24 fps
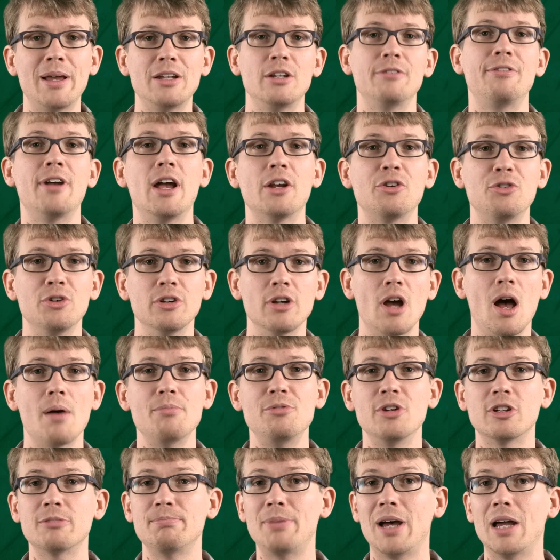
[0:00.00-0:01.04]
manufacturing
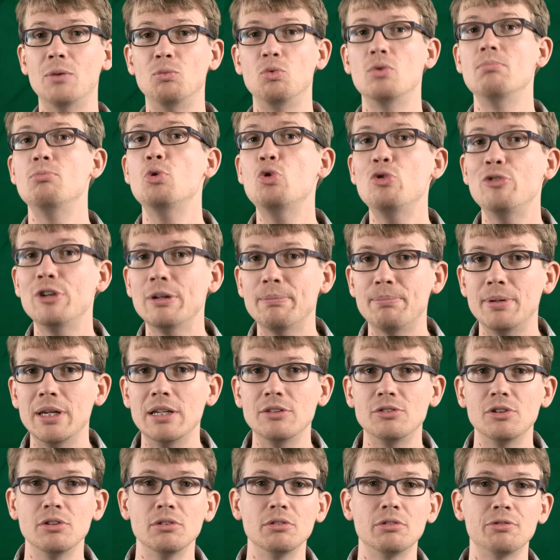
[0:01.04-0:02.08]
objects by removing
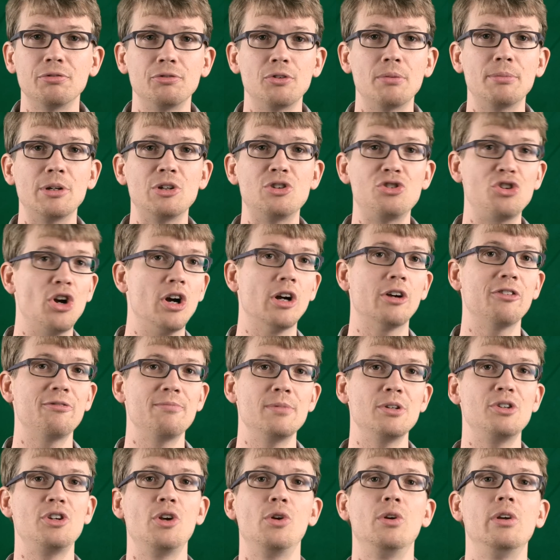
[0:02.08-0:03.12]
pieces from a chunk of
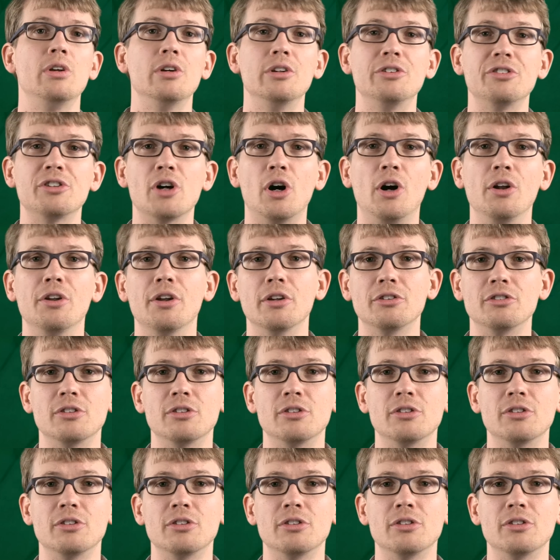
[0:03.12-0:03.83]
material is called a